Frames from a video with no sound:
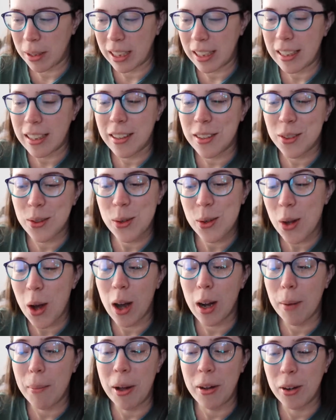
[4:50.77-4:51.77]
a lady doesn't
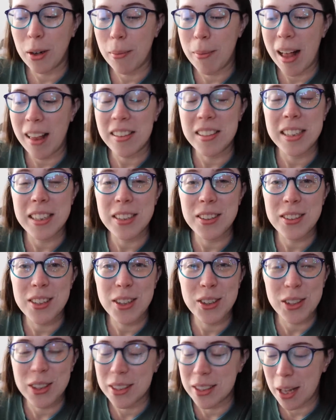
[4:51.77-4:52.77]
talk about her maladies,
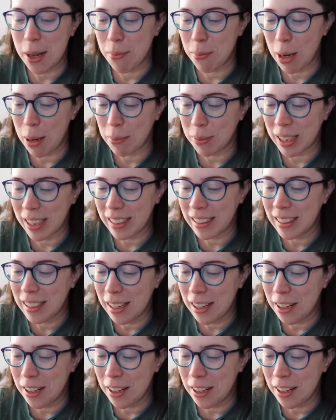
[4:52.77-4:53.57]
she said primly.